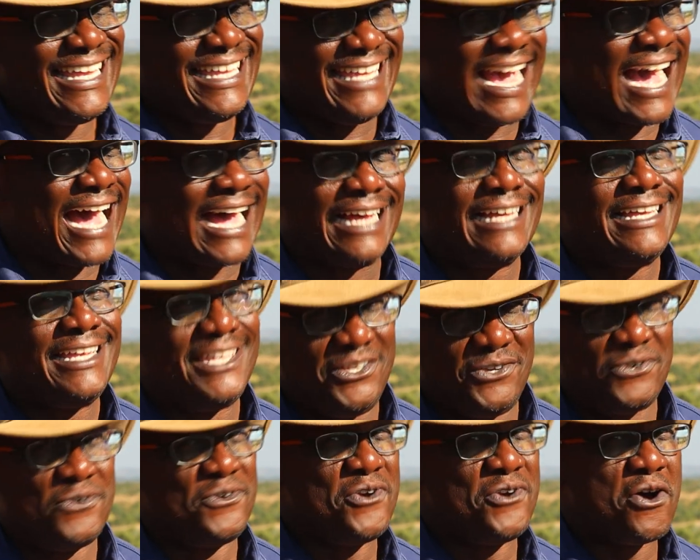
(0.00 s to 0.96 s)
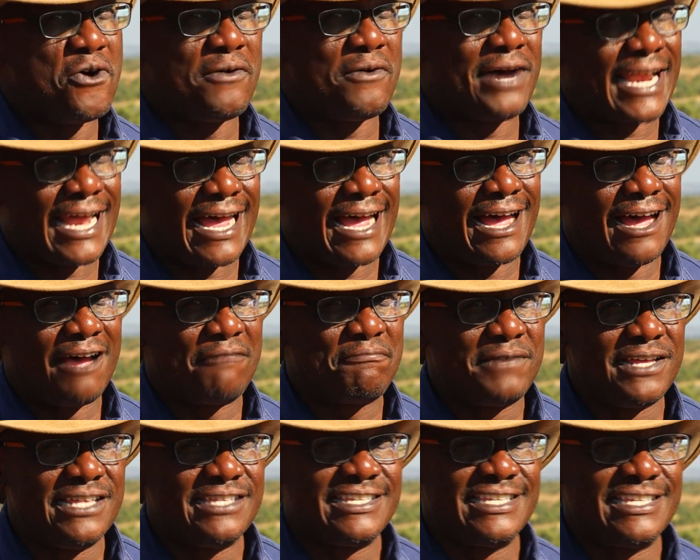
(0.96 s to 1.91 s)
yeah, you know what
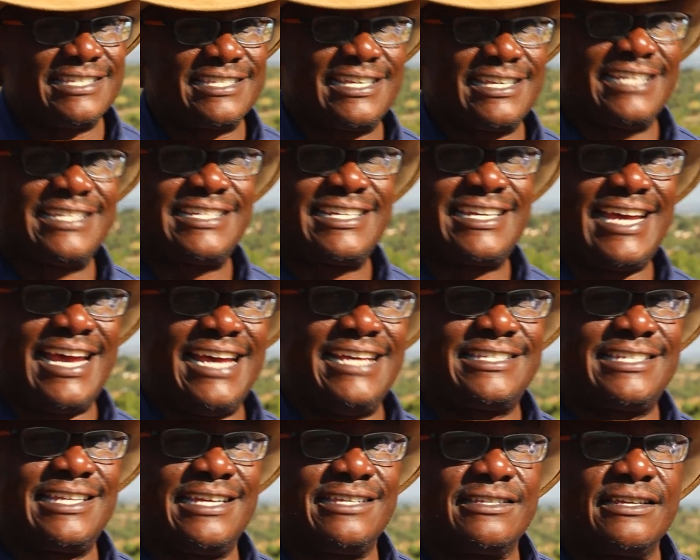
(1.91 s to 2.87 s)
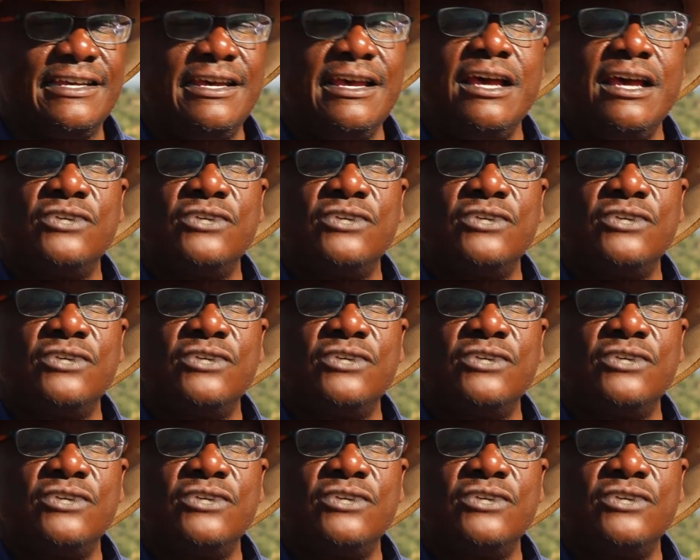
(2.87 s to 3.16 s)
happens in such cases.